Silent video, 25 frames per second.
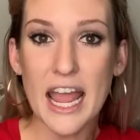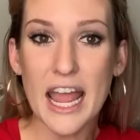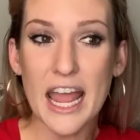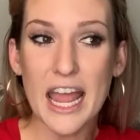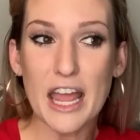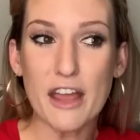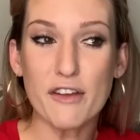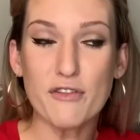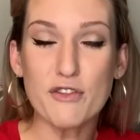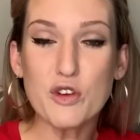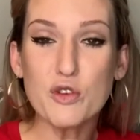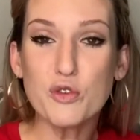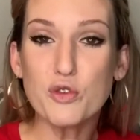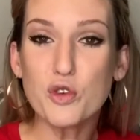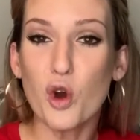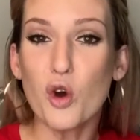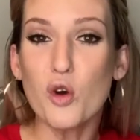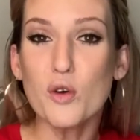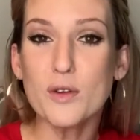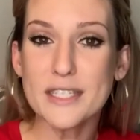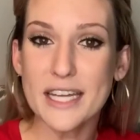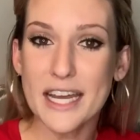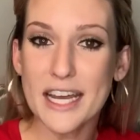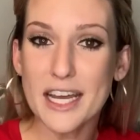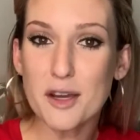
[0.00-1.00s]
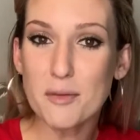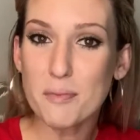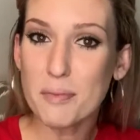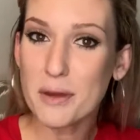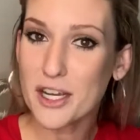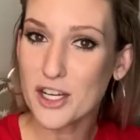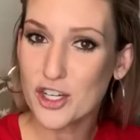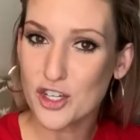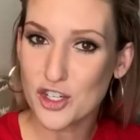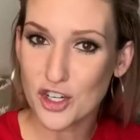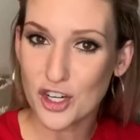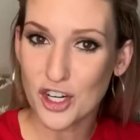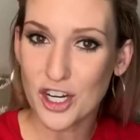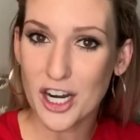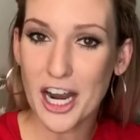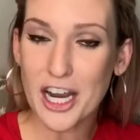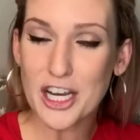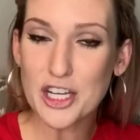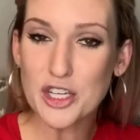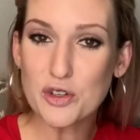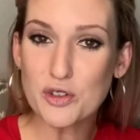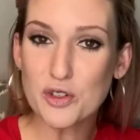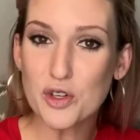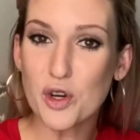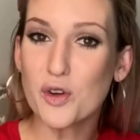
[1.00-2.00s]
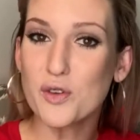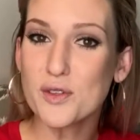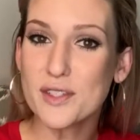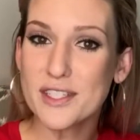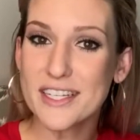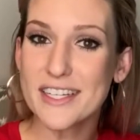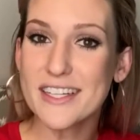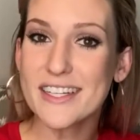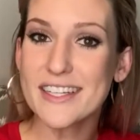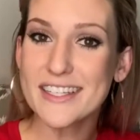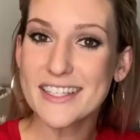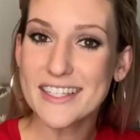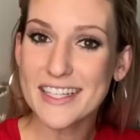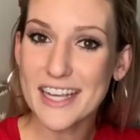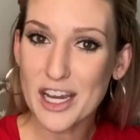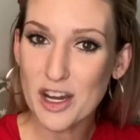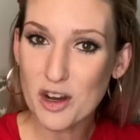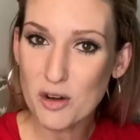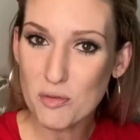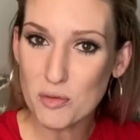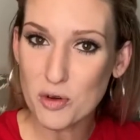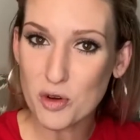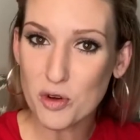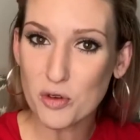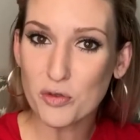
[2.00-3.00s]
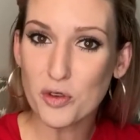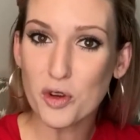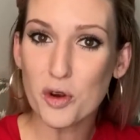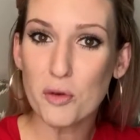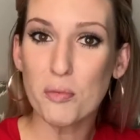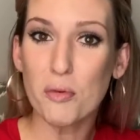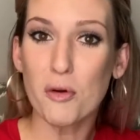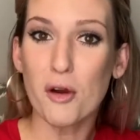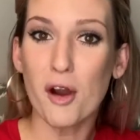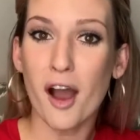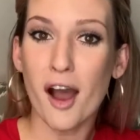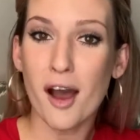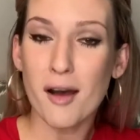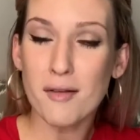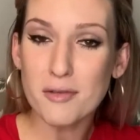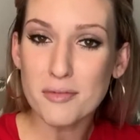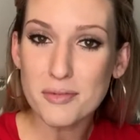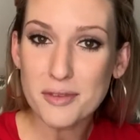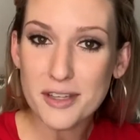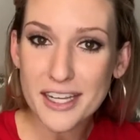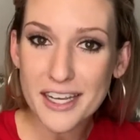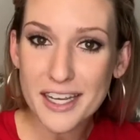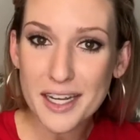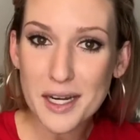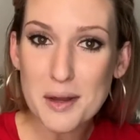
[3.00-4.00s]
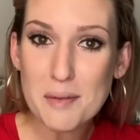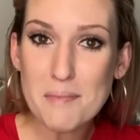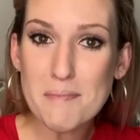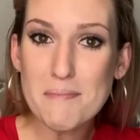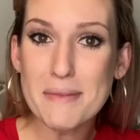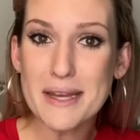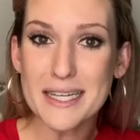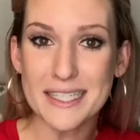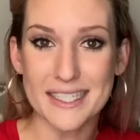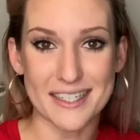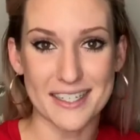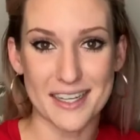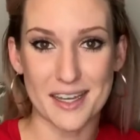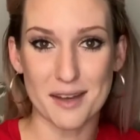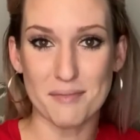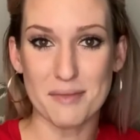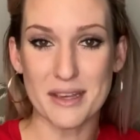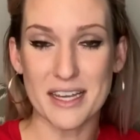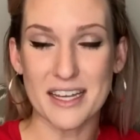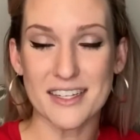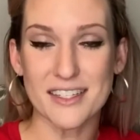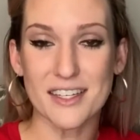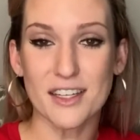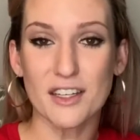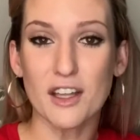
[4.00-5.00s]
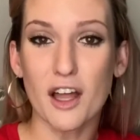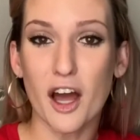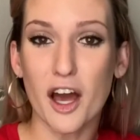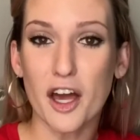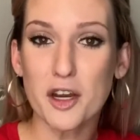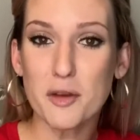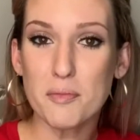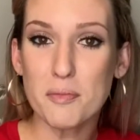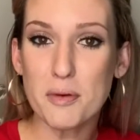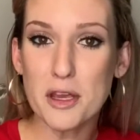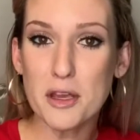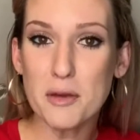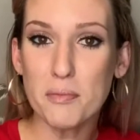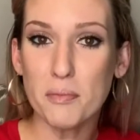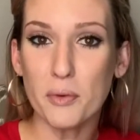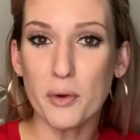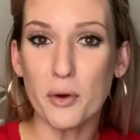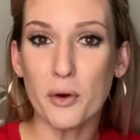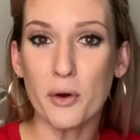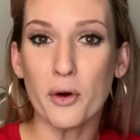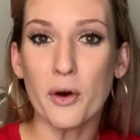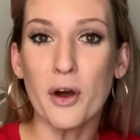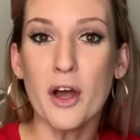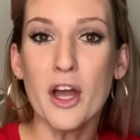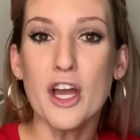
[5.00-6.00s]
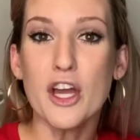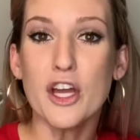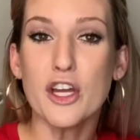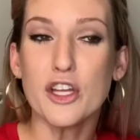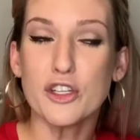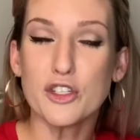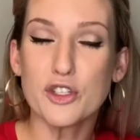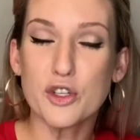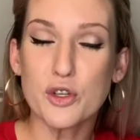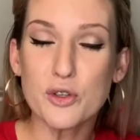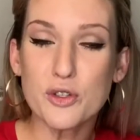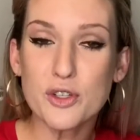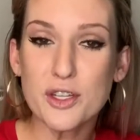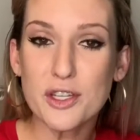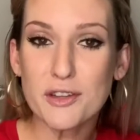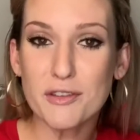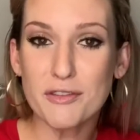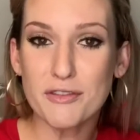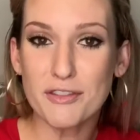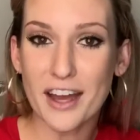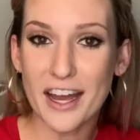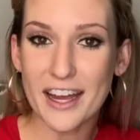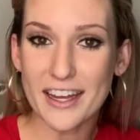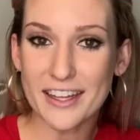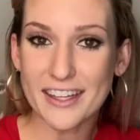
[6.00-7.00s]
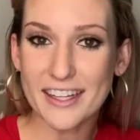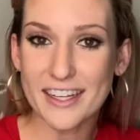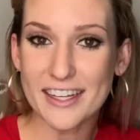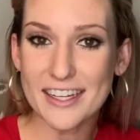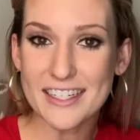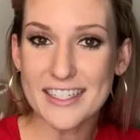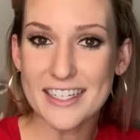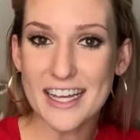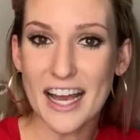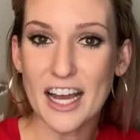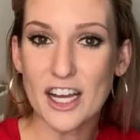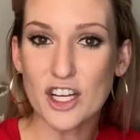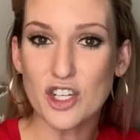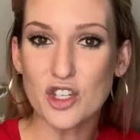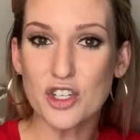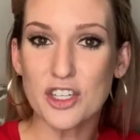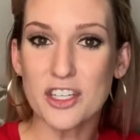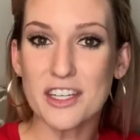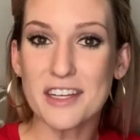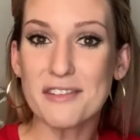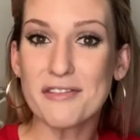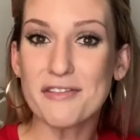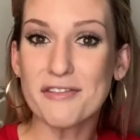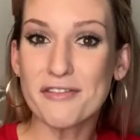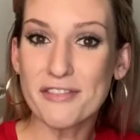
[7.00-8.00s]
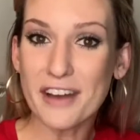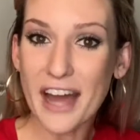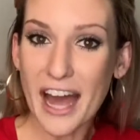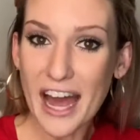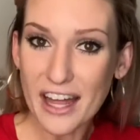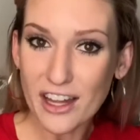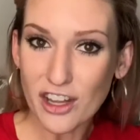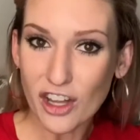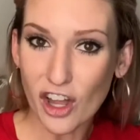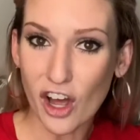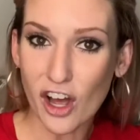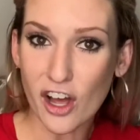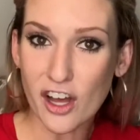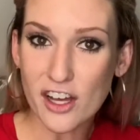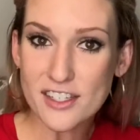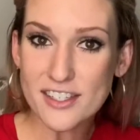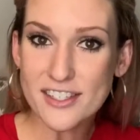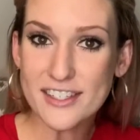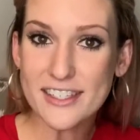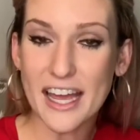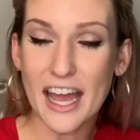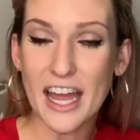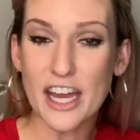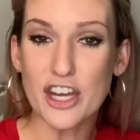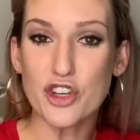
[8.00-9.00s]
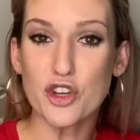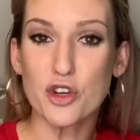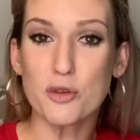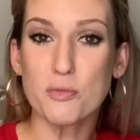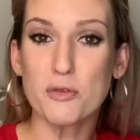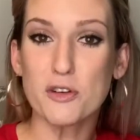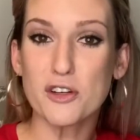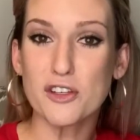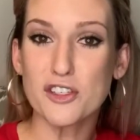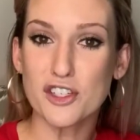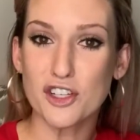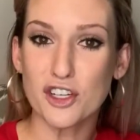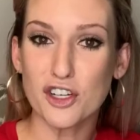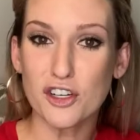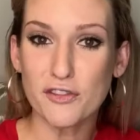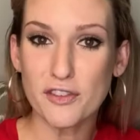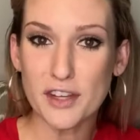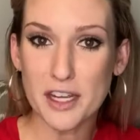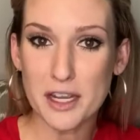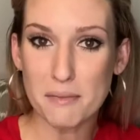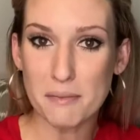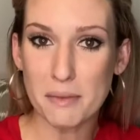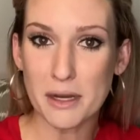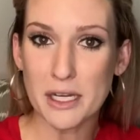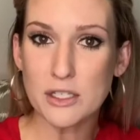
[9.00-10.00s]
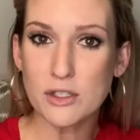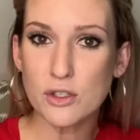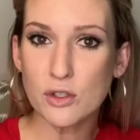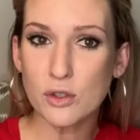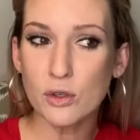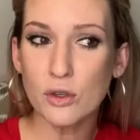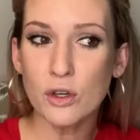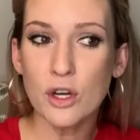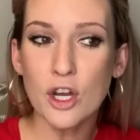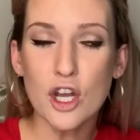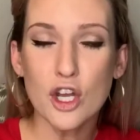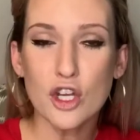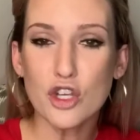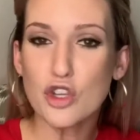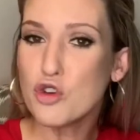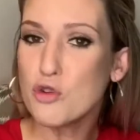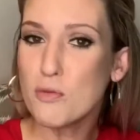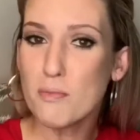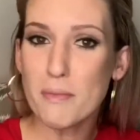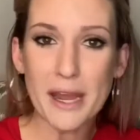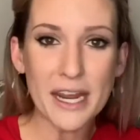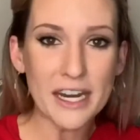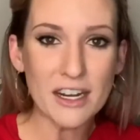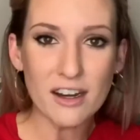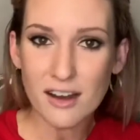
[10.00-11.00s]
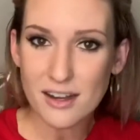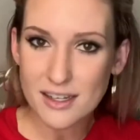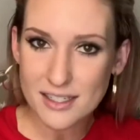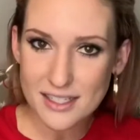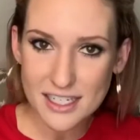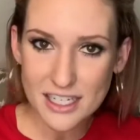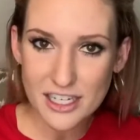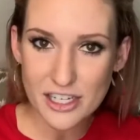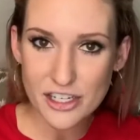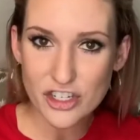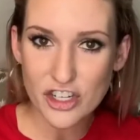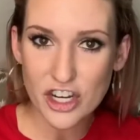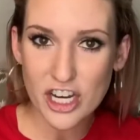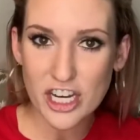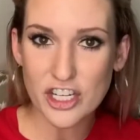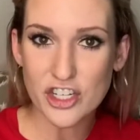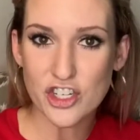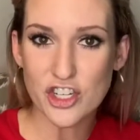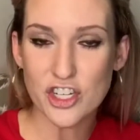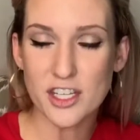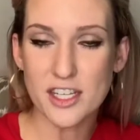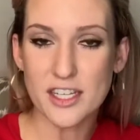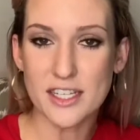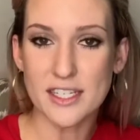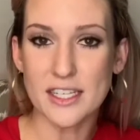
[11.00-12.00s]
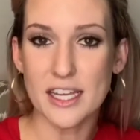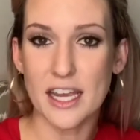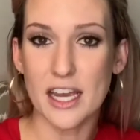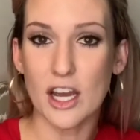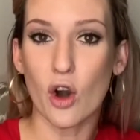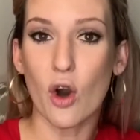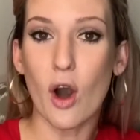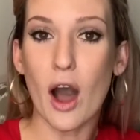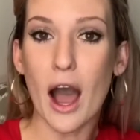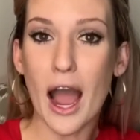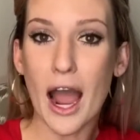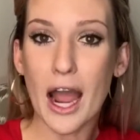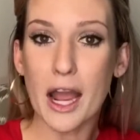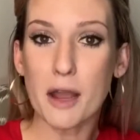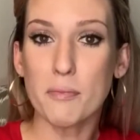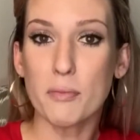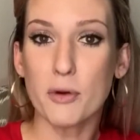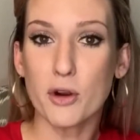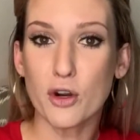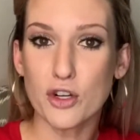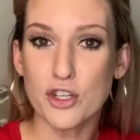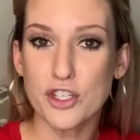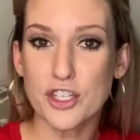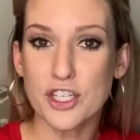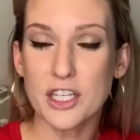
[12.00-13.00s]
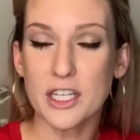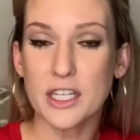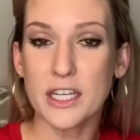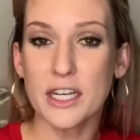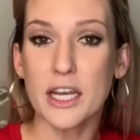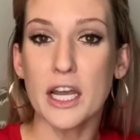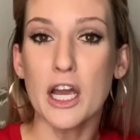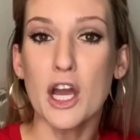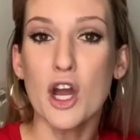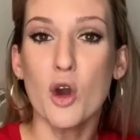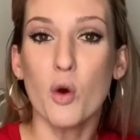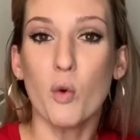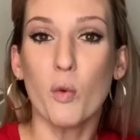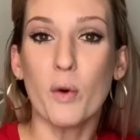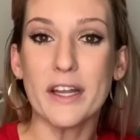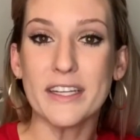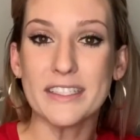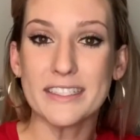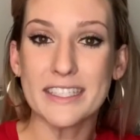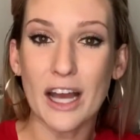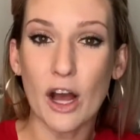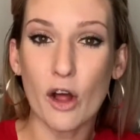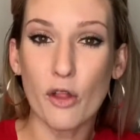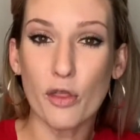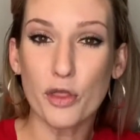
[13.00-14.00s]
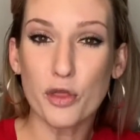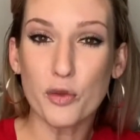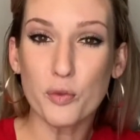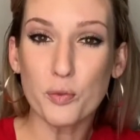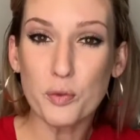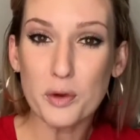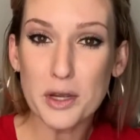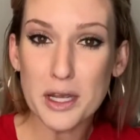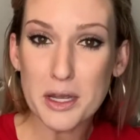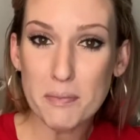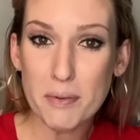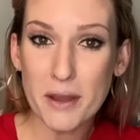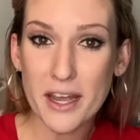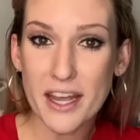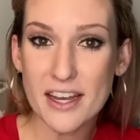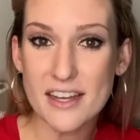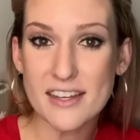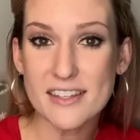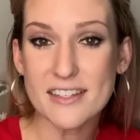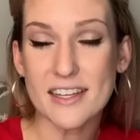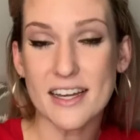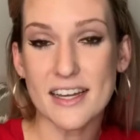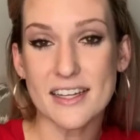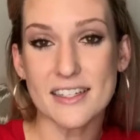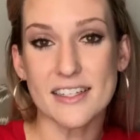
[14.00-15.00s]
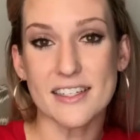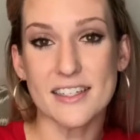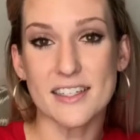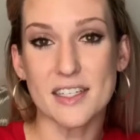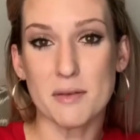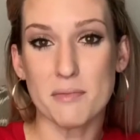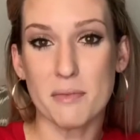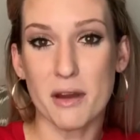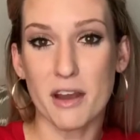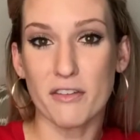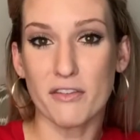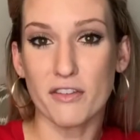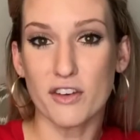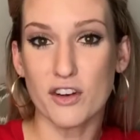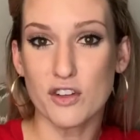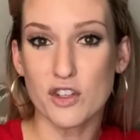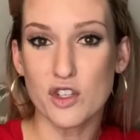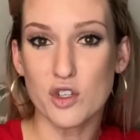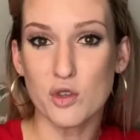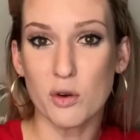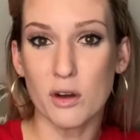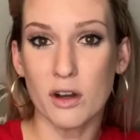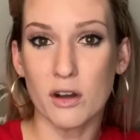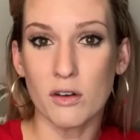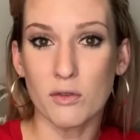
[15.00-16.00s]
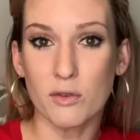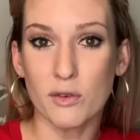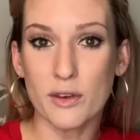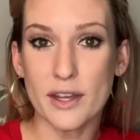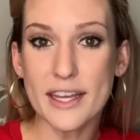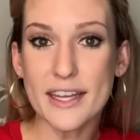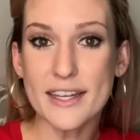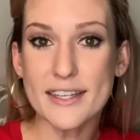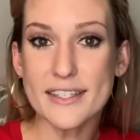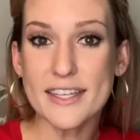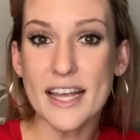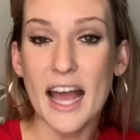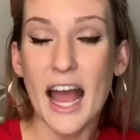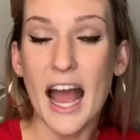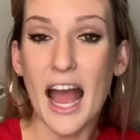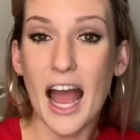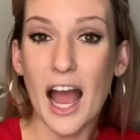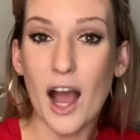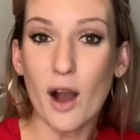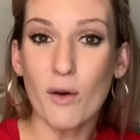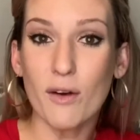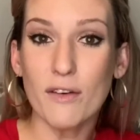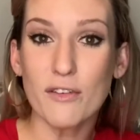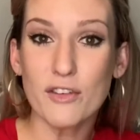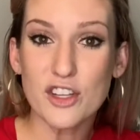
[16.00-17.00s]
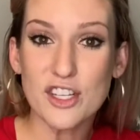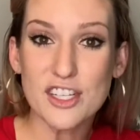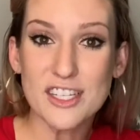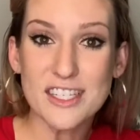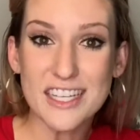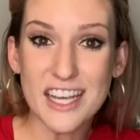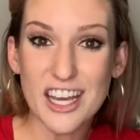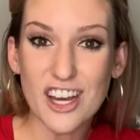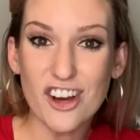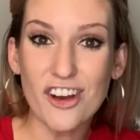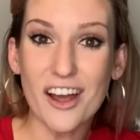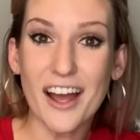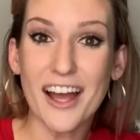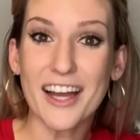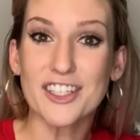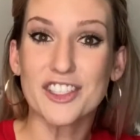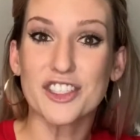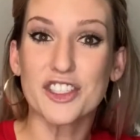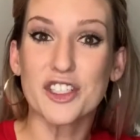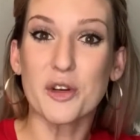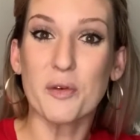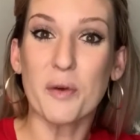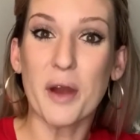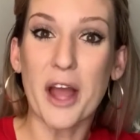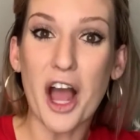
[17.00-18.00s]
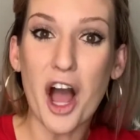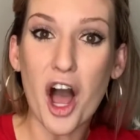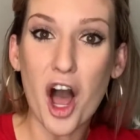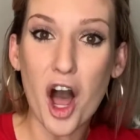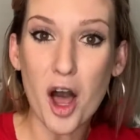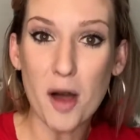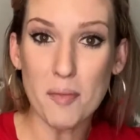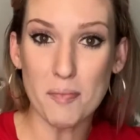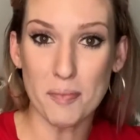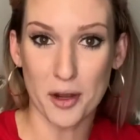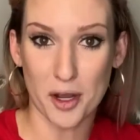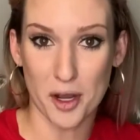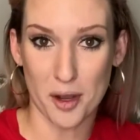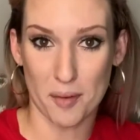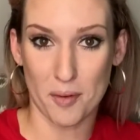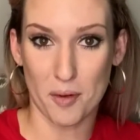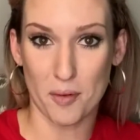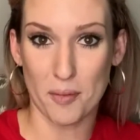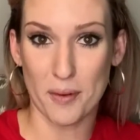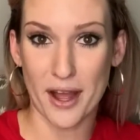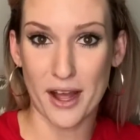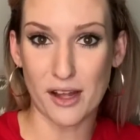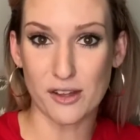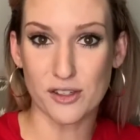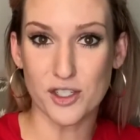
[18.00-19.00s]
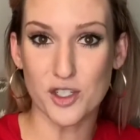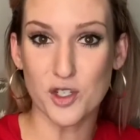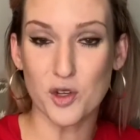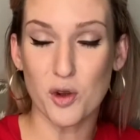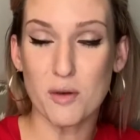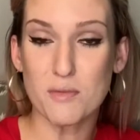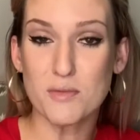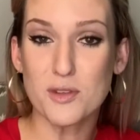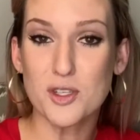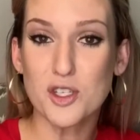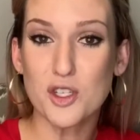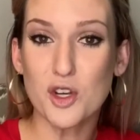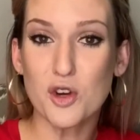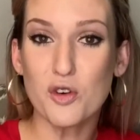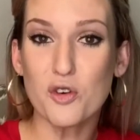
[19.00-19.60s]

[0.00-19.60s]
If you don't take a picture and you don't see the scale move, you're probably gonna miss it, because a lot of people, due to the fact that it's actually fat loss and you're preserving muscle, you may not see a change in the scale. I personally went down 3 pant sizes in my first 12 weeks. However, the scale actually went up a couple pounds. So I'm so